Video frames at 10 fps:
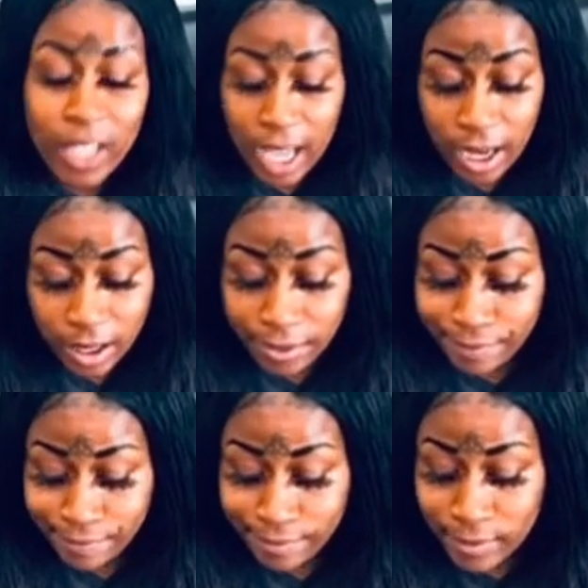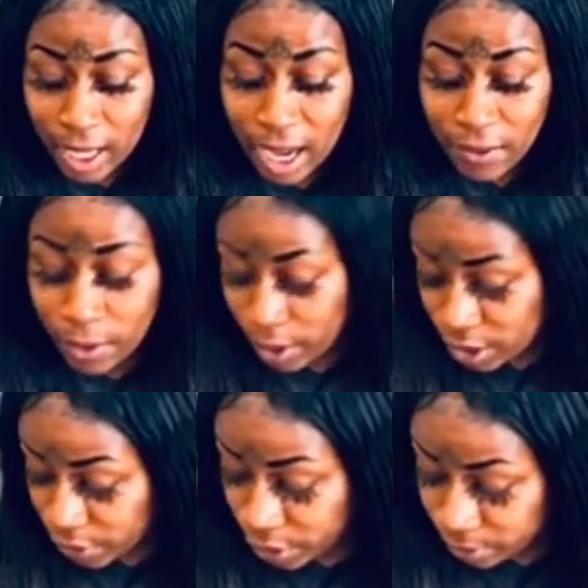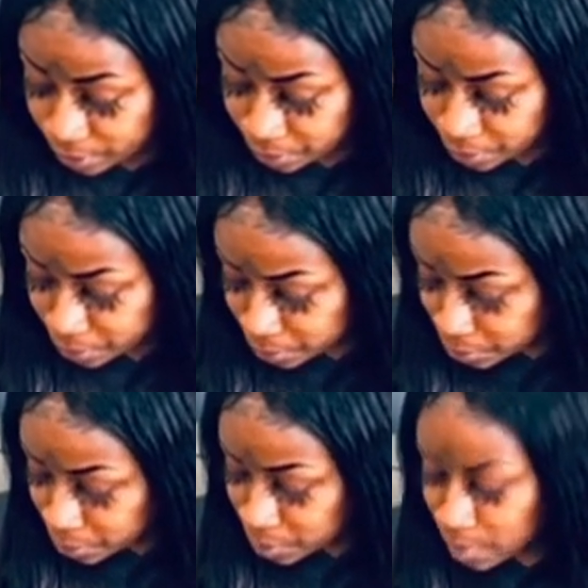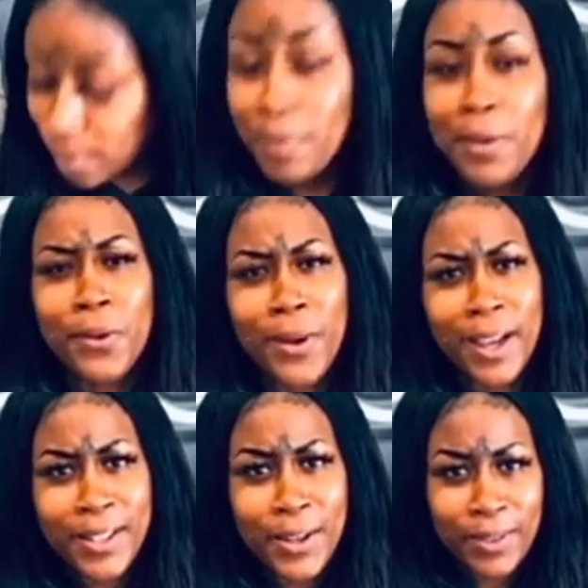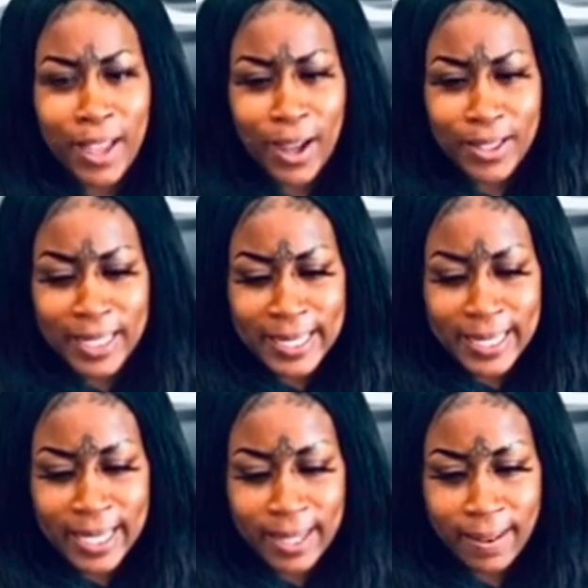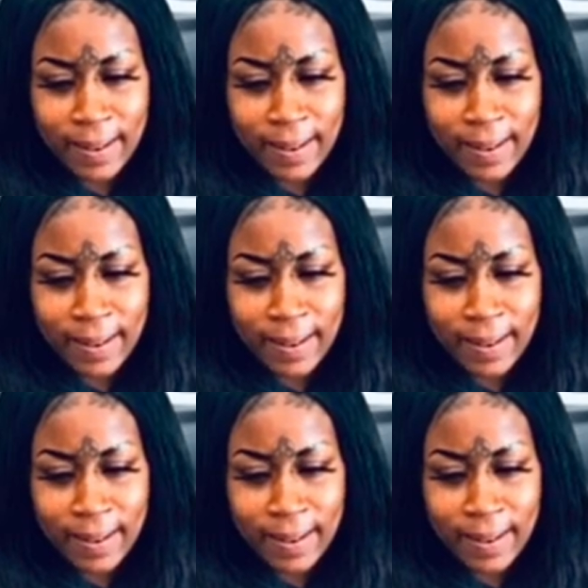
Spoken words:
I don't know. However it works for you. Crown of your thoughts. Let's see.